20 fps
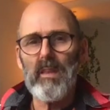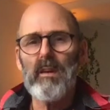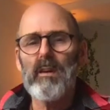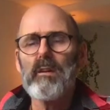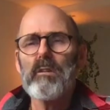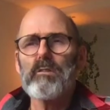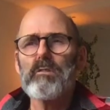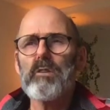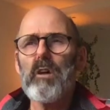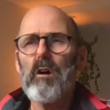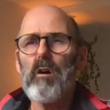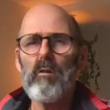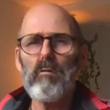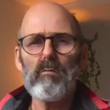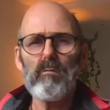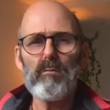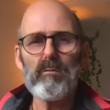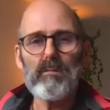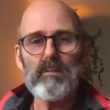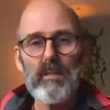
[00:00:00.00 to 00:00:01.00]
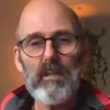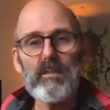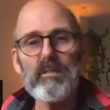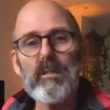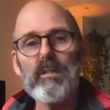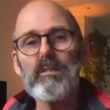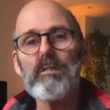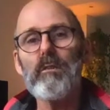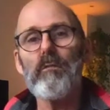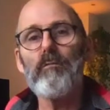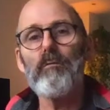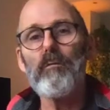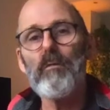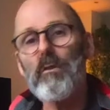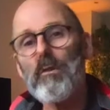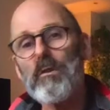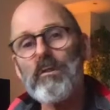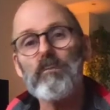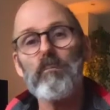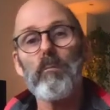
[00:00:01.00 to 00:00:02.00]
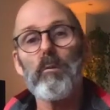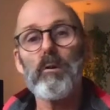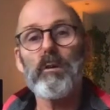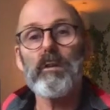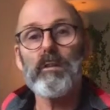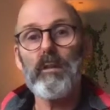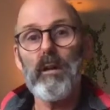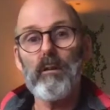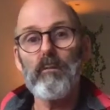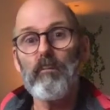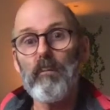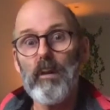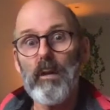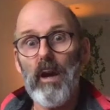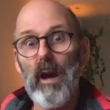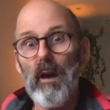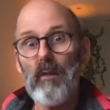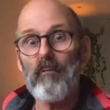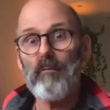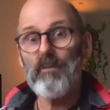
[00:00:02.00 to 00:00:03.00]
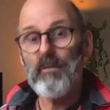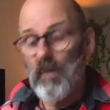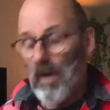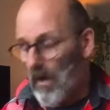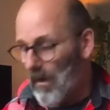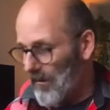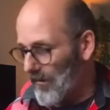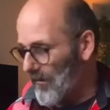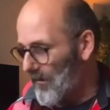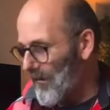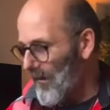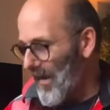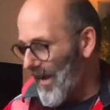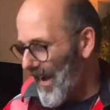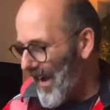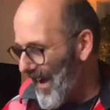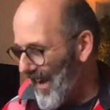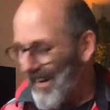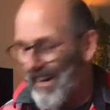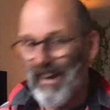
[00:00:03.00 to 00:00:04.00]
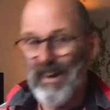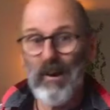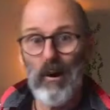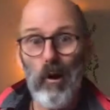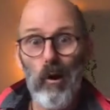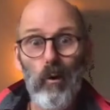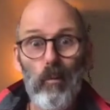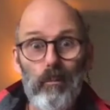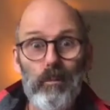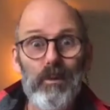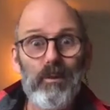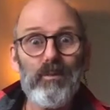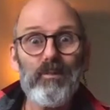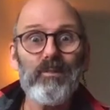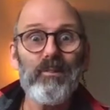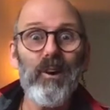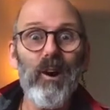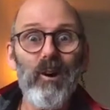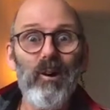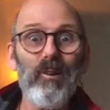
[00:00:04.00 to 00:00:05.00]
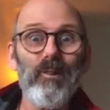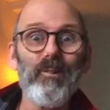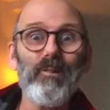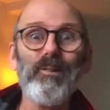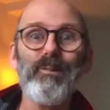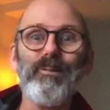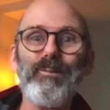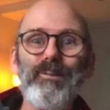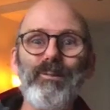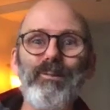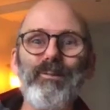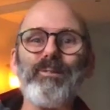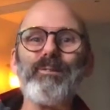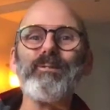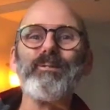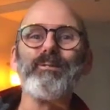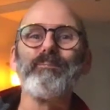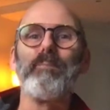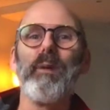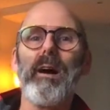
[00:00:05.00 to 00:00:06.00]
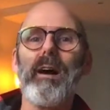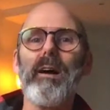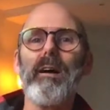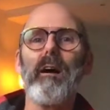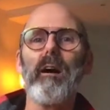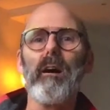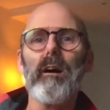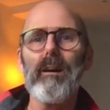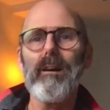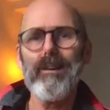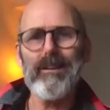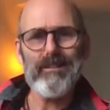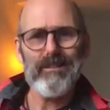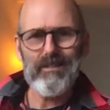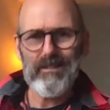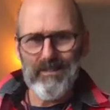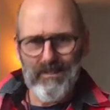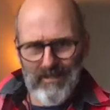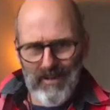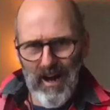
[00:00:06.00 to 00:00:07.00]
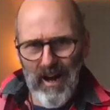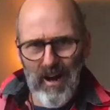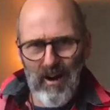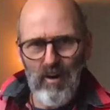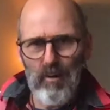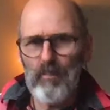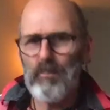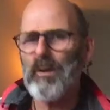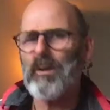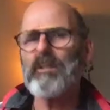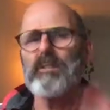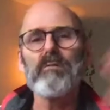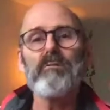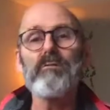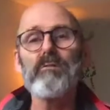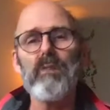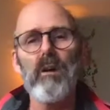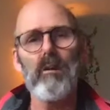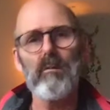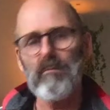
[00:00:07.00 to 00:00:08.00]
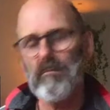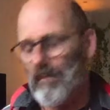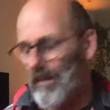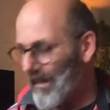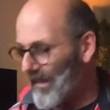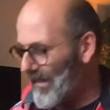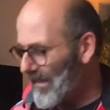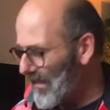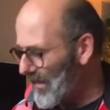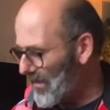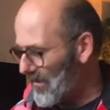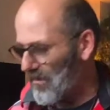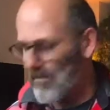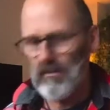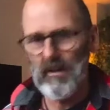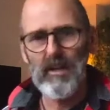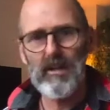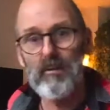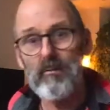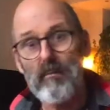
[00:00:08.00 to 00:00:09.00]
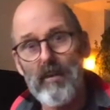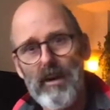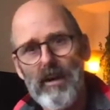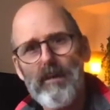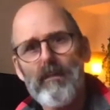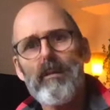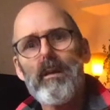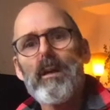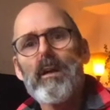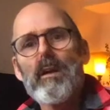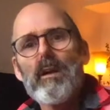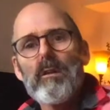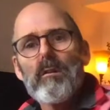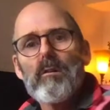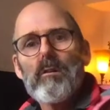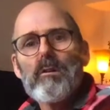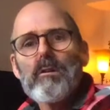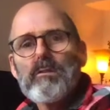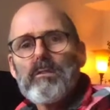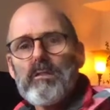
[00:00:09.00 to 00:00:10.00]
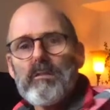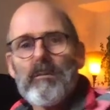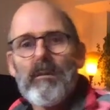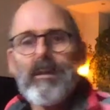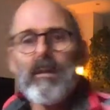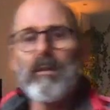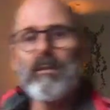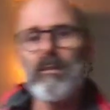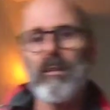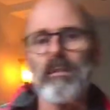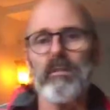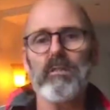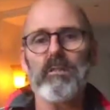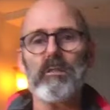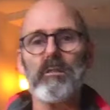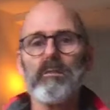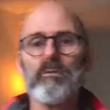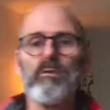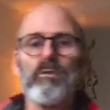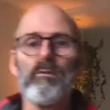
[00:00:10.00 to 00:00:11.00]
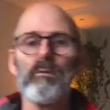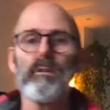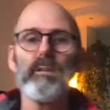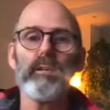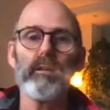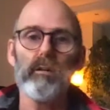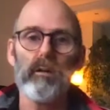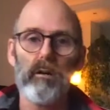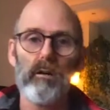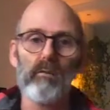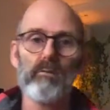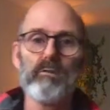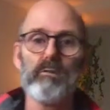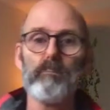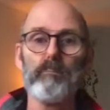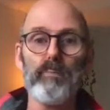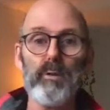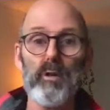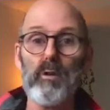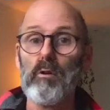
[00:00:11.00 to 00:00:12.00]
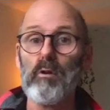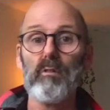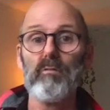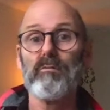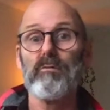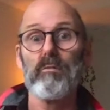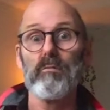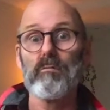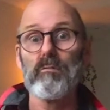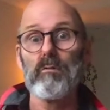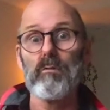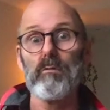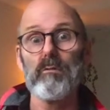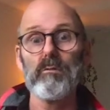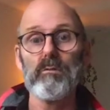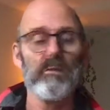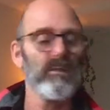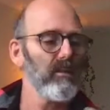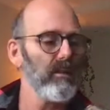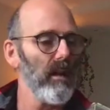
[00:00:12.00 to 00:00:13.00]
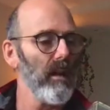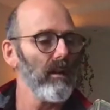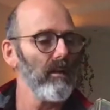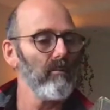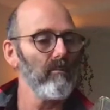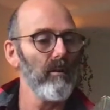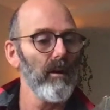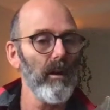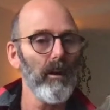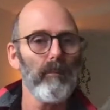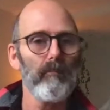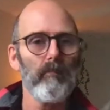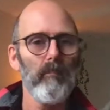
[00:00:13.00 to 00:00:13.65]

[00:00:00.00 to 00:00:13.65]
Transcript: So this is the first work that we have done. And I hope you know the runes by heart now, but you don't really need to anyway, because this journey goes beyond the runes anyway.